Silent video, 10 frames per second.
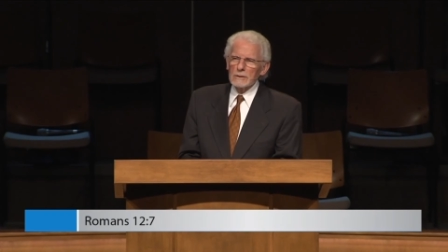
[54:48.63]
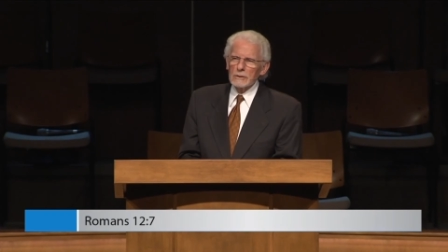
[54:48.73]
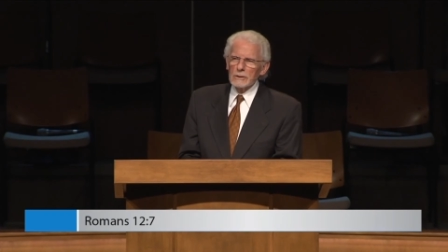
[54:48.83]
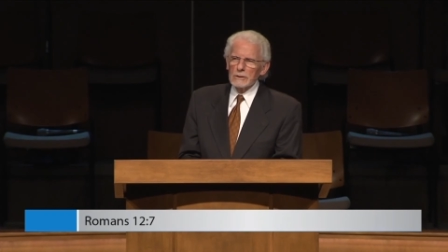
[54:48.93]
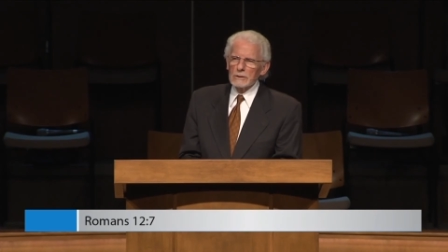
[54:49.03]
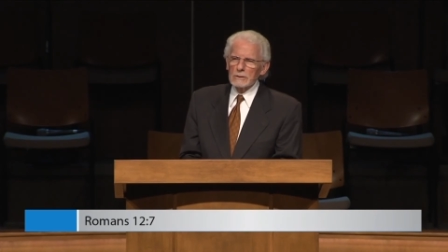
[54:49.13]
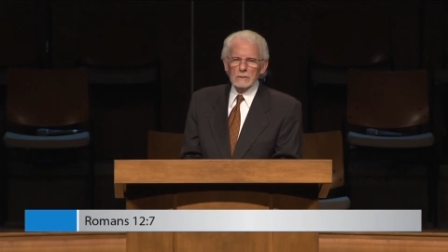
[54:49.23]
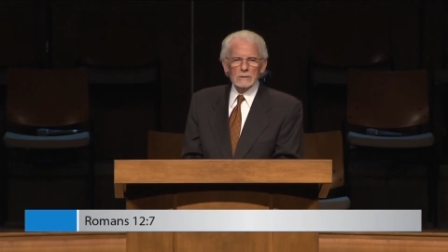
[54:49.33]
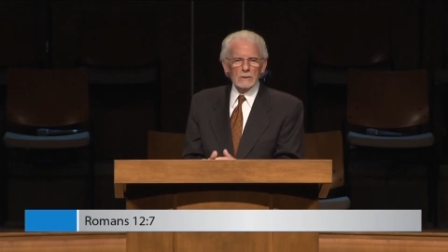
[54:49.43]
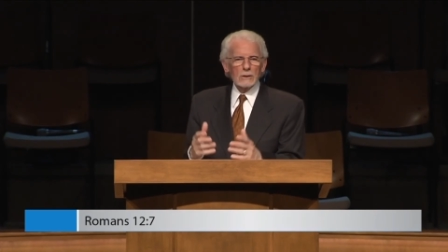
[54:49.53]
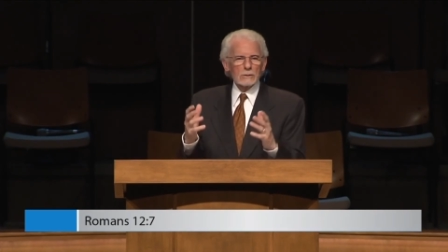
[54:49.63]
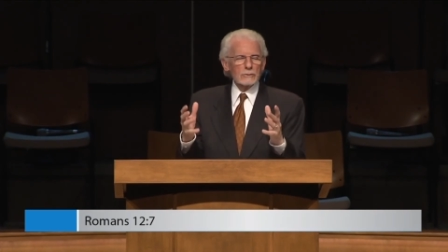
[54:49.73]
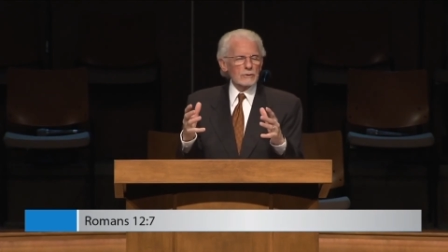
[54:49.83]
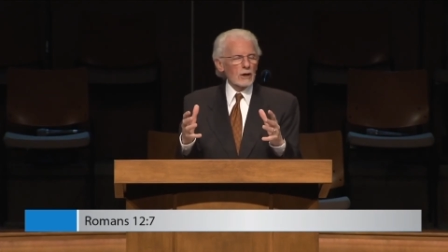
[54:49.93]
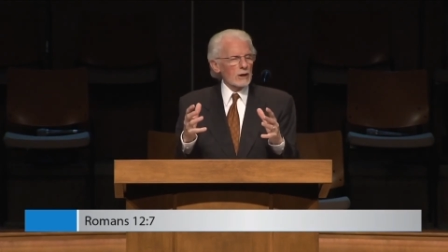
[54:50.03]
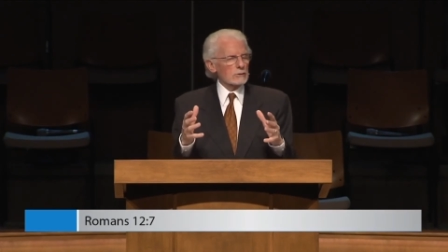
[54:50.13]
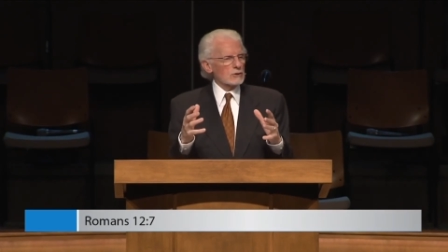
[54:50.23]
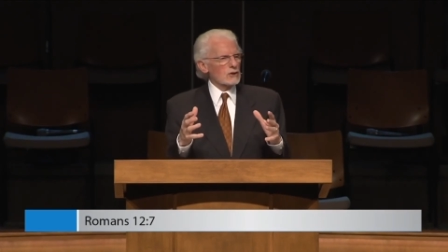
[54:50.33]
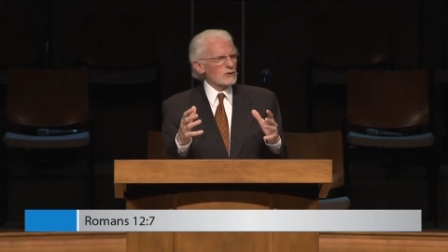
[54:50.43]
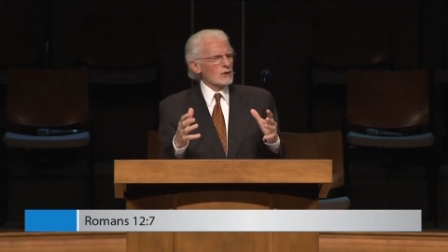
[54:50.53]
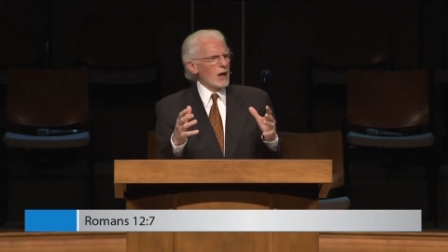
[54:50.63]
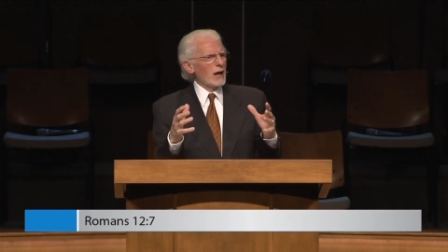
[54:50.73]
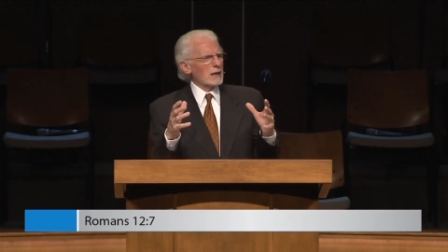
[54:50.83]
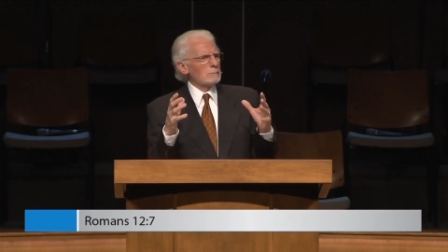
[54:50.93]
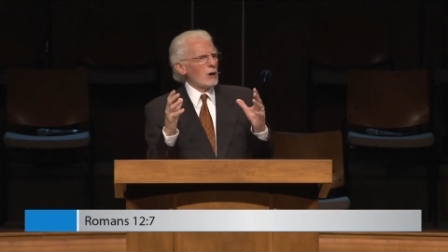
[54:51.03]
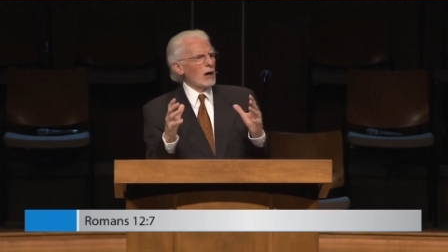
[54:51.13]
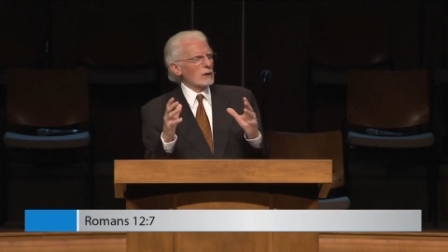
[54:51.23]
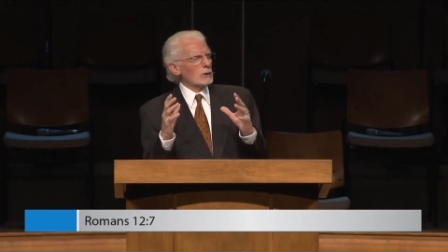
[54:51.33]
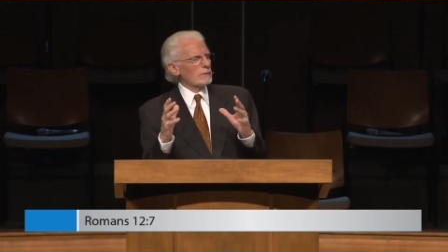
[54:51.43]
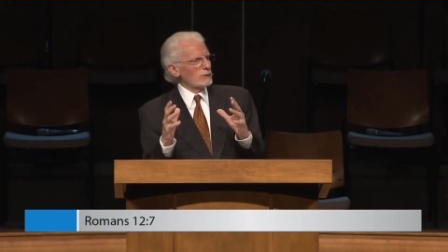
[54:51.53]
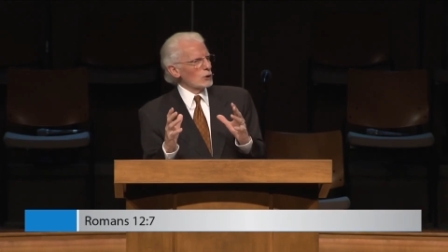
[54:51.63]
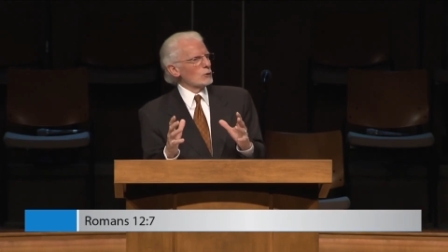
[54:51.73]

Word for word: Your local church is not a model of